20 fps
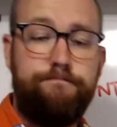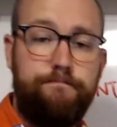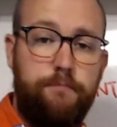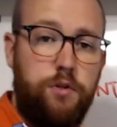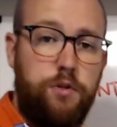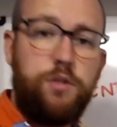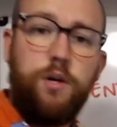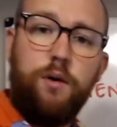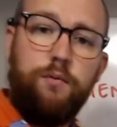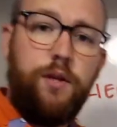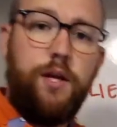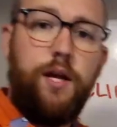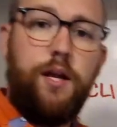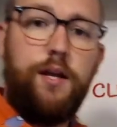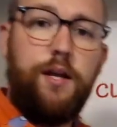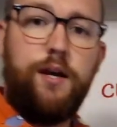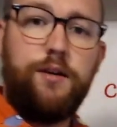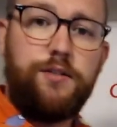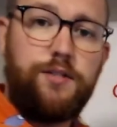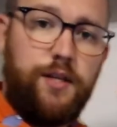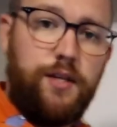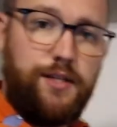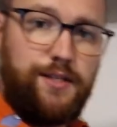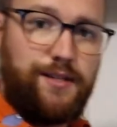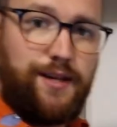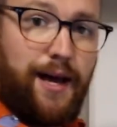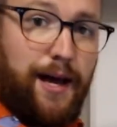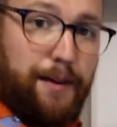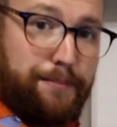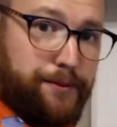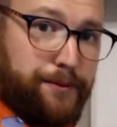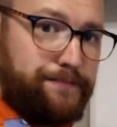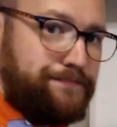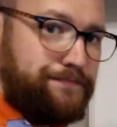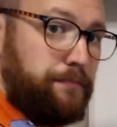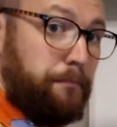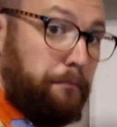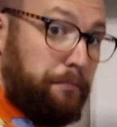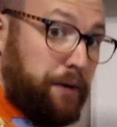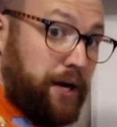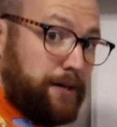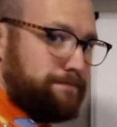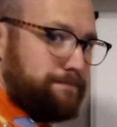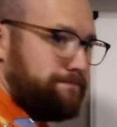There's not really anything else that needs to happen. But,